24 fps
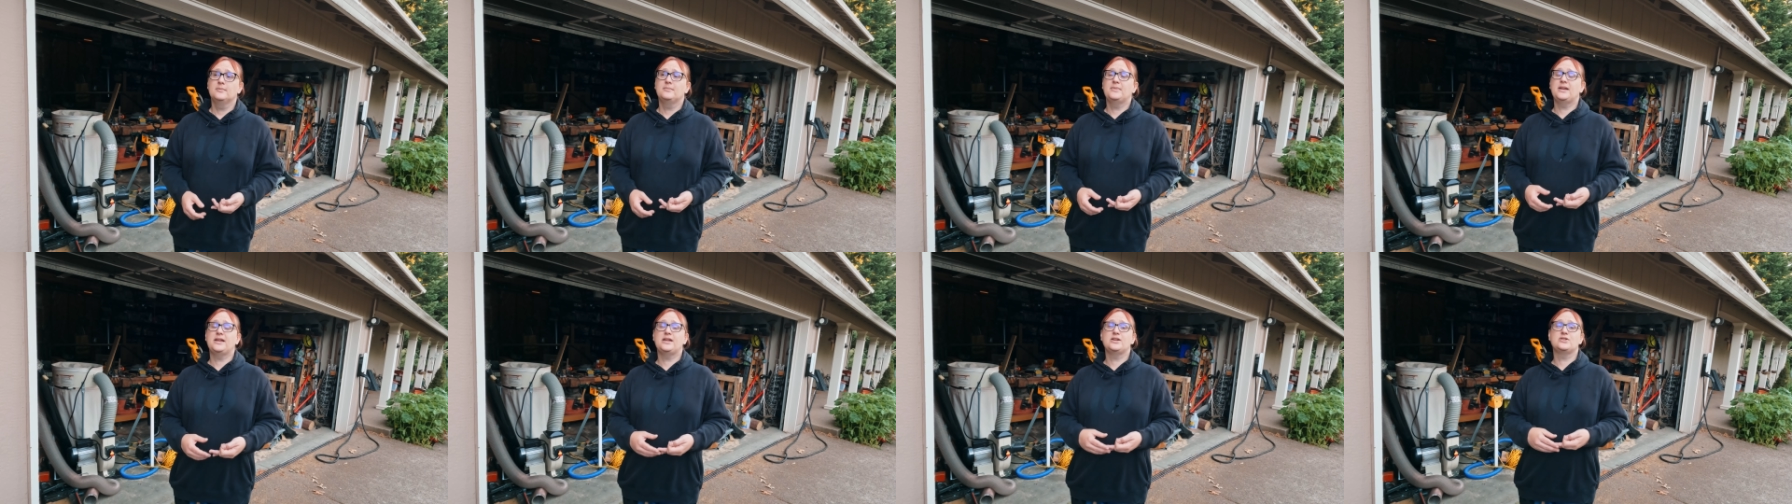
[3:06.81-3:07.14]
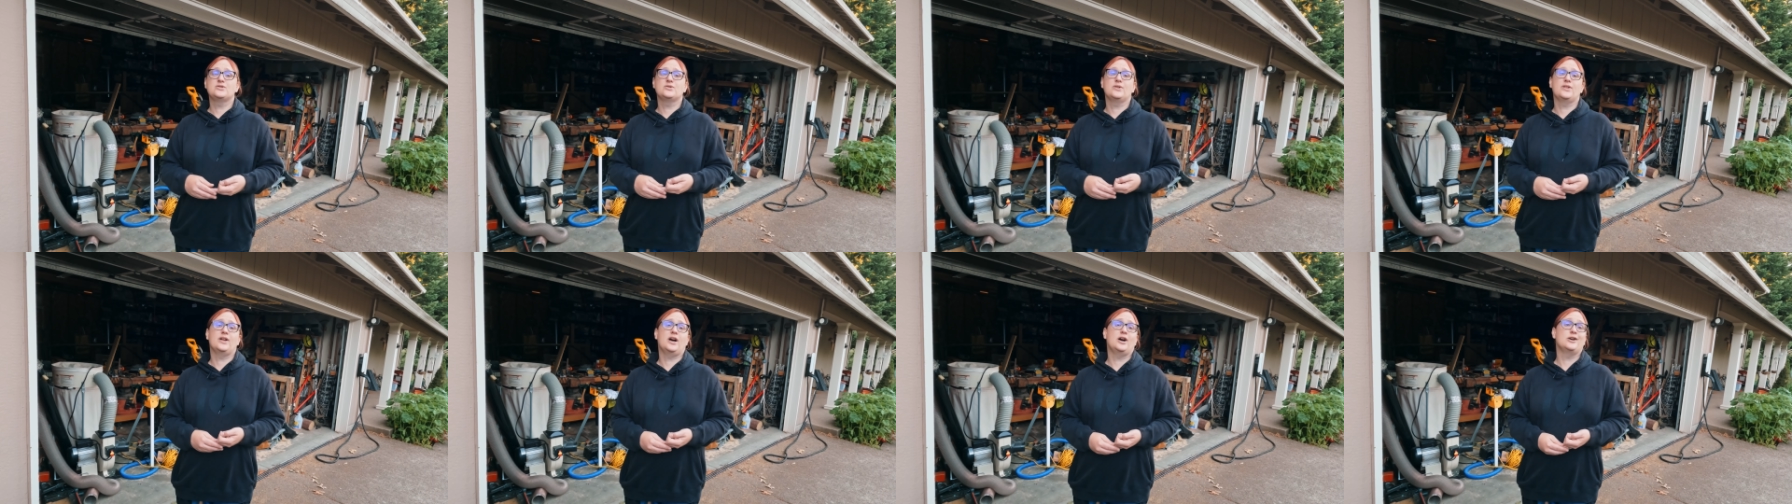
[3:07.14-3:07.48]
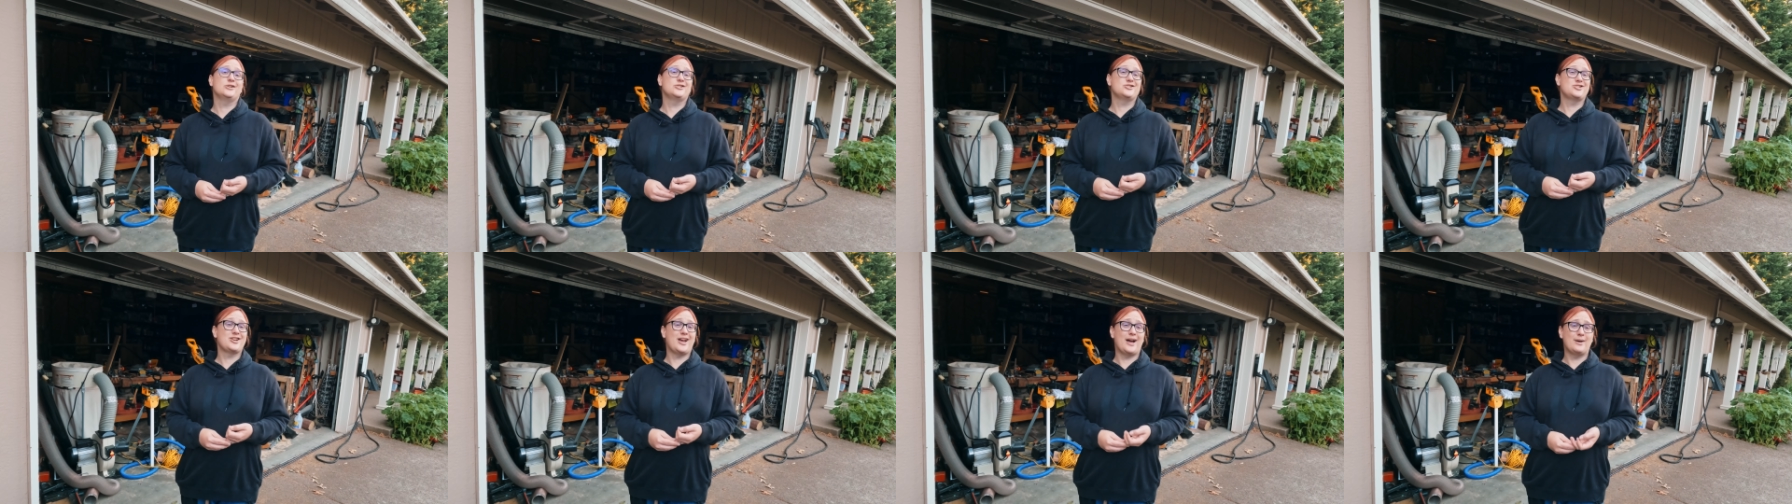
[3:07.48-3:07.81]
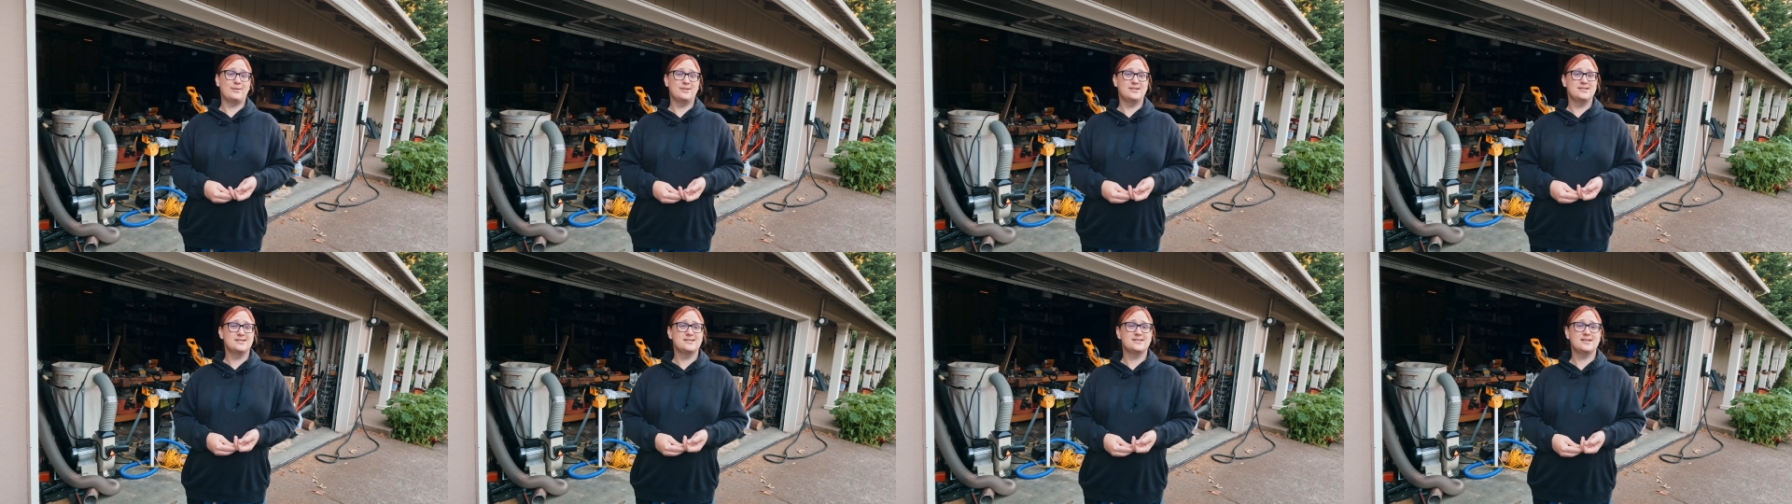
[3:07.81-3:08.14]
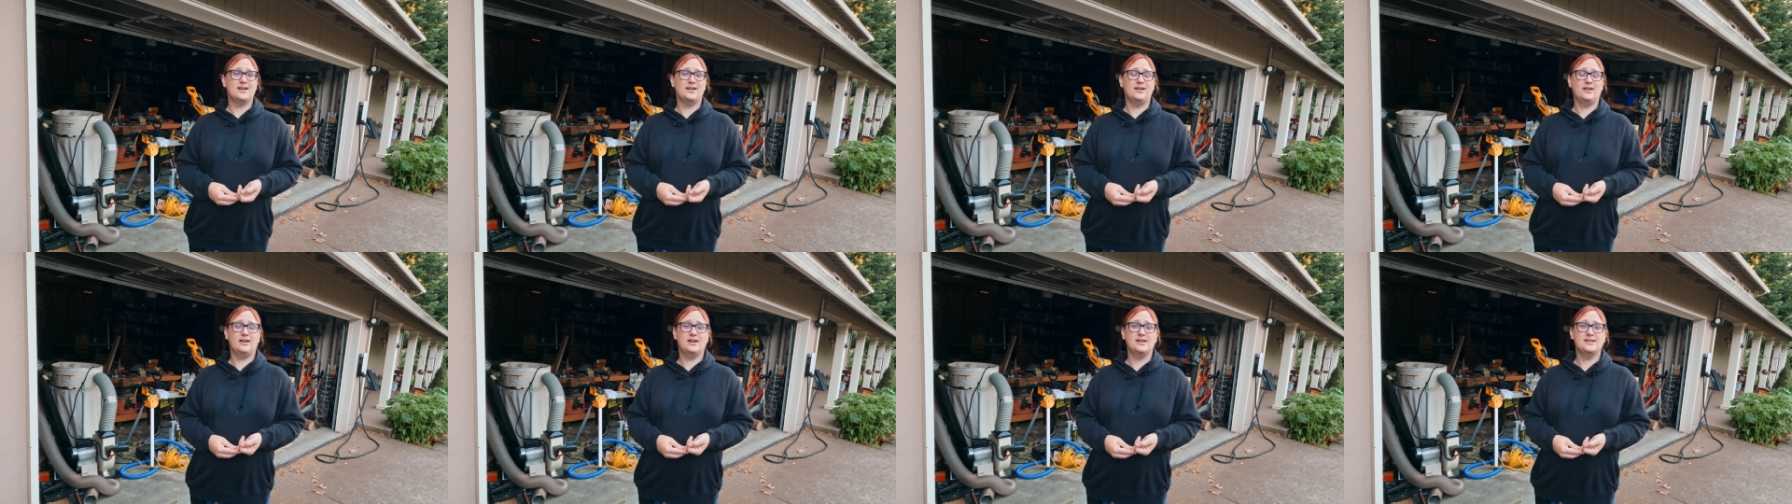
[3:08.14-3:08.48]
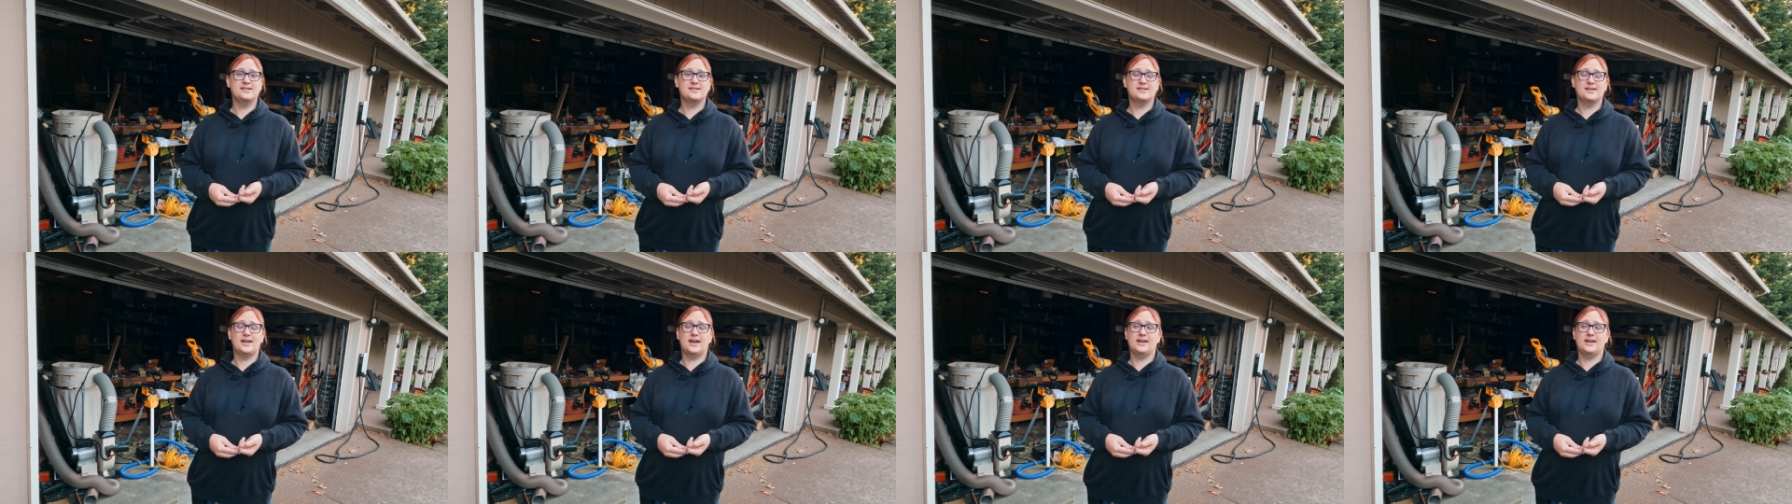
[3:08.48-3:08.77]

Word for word: making sure that our showers are nice